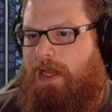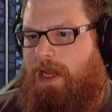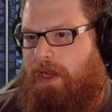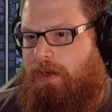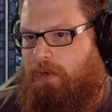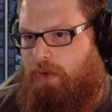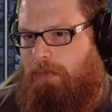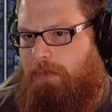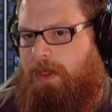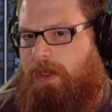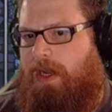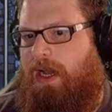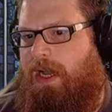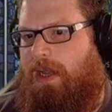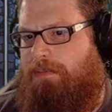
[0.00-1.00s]
are normally on
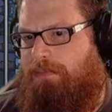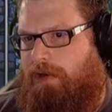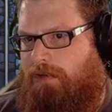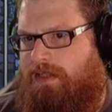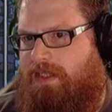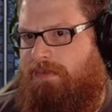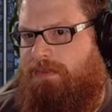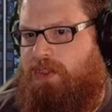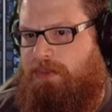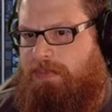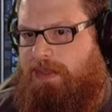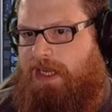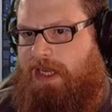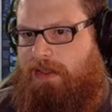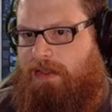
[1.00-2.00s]
a higher priority for
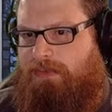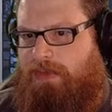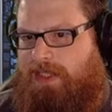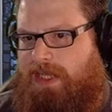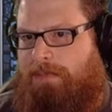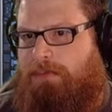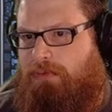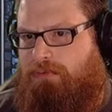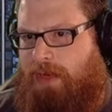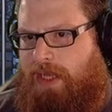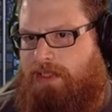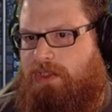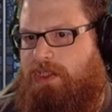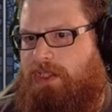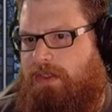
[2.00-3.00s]
something else, for example,
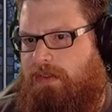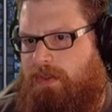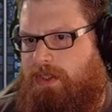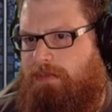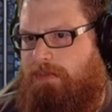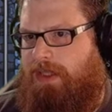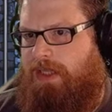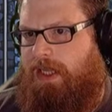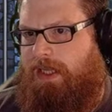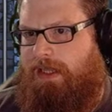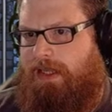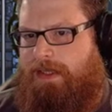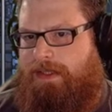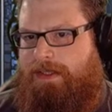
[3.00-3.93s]
ranching or something like that.